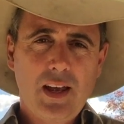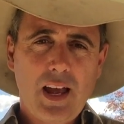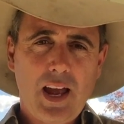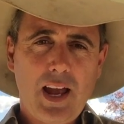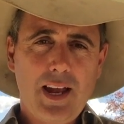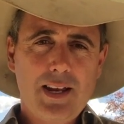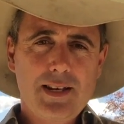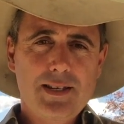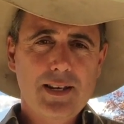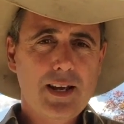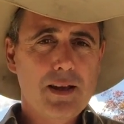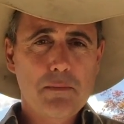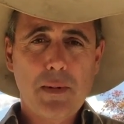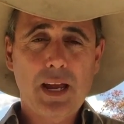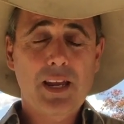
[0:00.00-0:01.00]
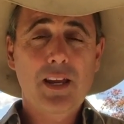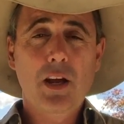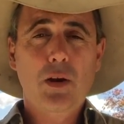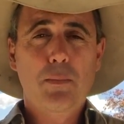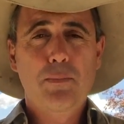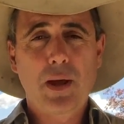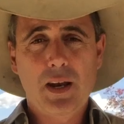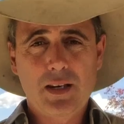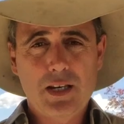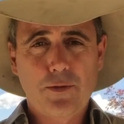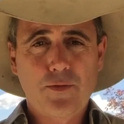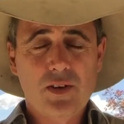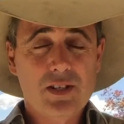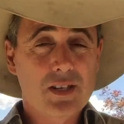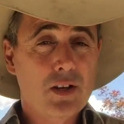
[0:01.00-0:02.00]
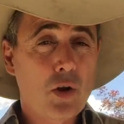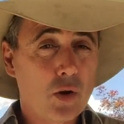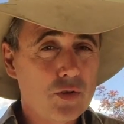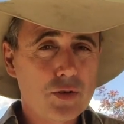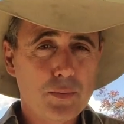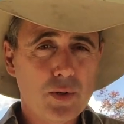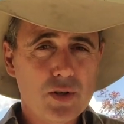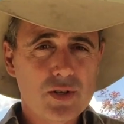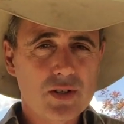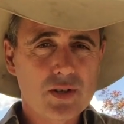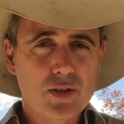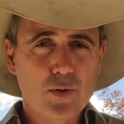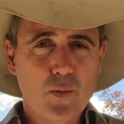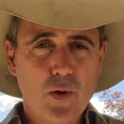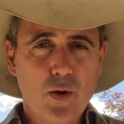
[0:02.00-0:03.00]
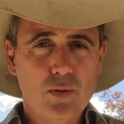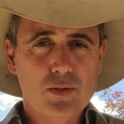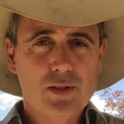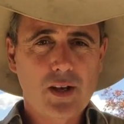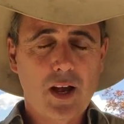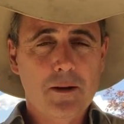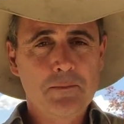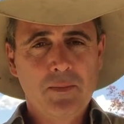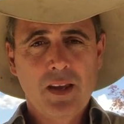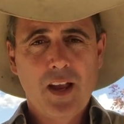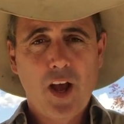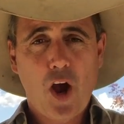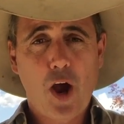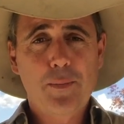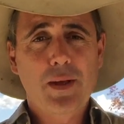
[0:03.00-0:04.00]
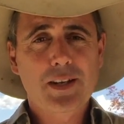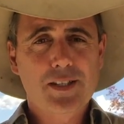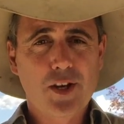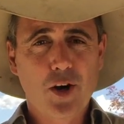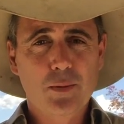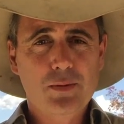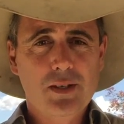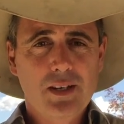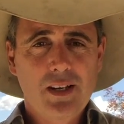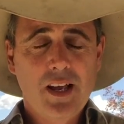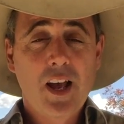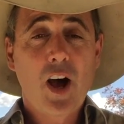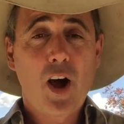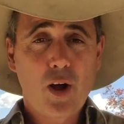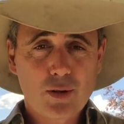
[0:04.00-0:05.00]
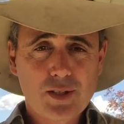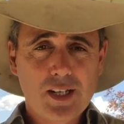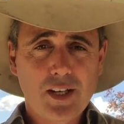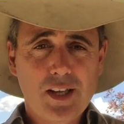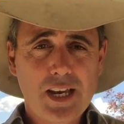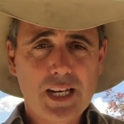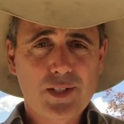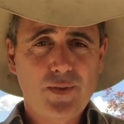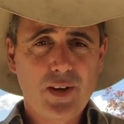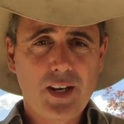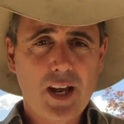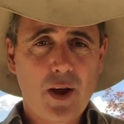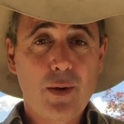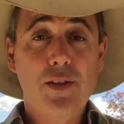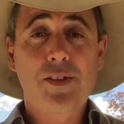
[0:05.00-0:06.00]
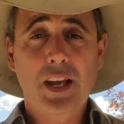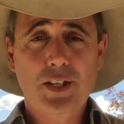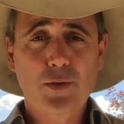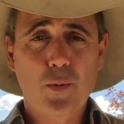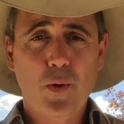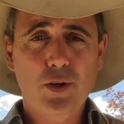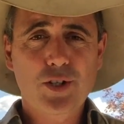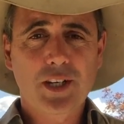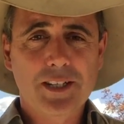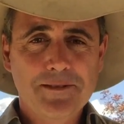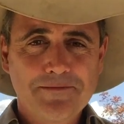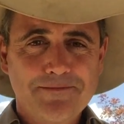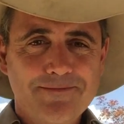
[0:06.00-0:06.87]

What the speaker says: and making a better difference and contribution to the world. So hope that's helped. I'll see you in the next video, and thanks for watching.